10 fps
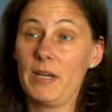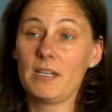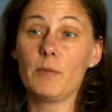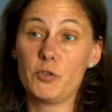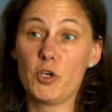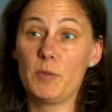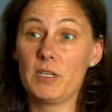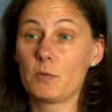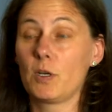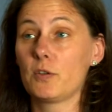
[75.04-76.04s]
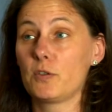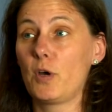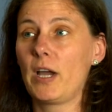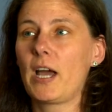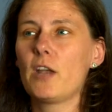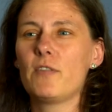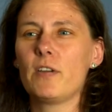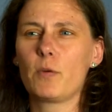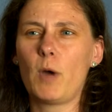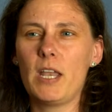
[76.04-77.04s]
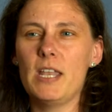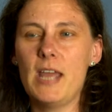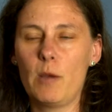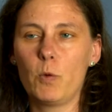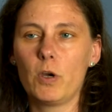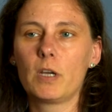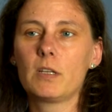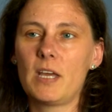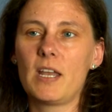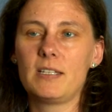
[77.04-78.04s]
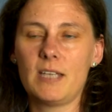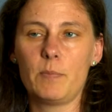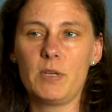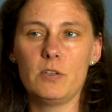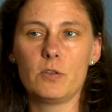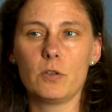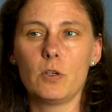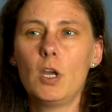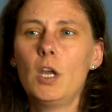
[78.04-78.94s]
I'm, German as well. So I kind of have quite a network that I tap into,